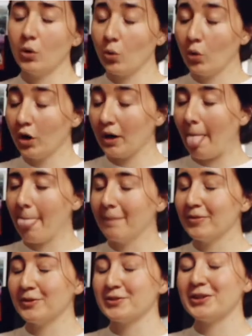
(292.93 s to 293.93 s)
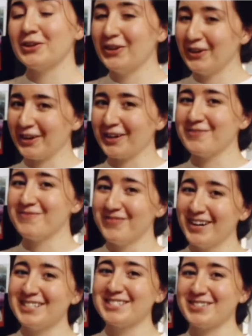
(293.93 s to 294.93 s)
cook, those cook
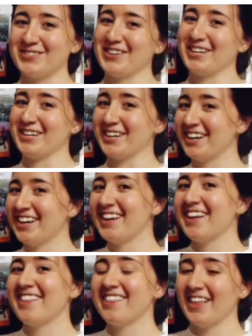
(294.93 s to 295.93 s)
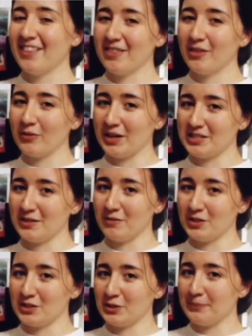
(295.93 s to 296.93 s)
much quicker than the rest of
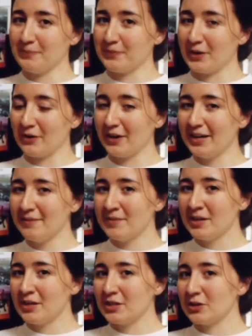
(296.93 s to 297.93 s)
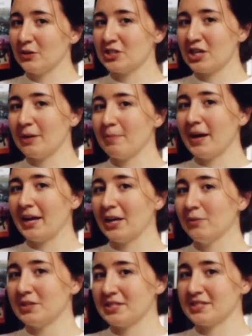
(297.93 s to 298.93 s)
the soup, all right? So I'll check back
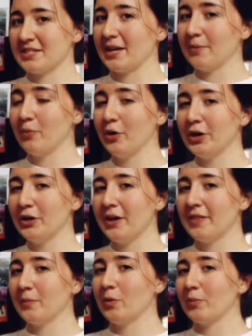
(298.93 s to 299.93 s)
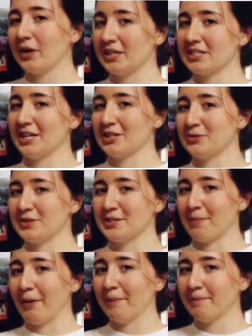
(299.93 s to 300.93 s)
in once it's at a boil and then we'll bring it down to a simmer.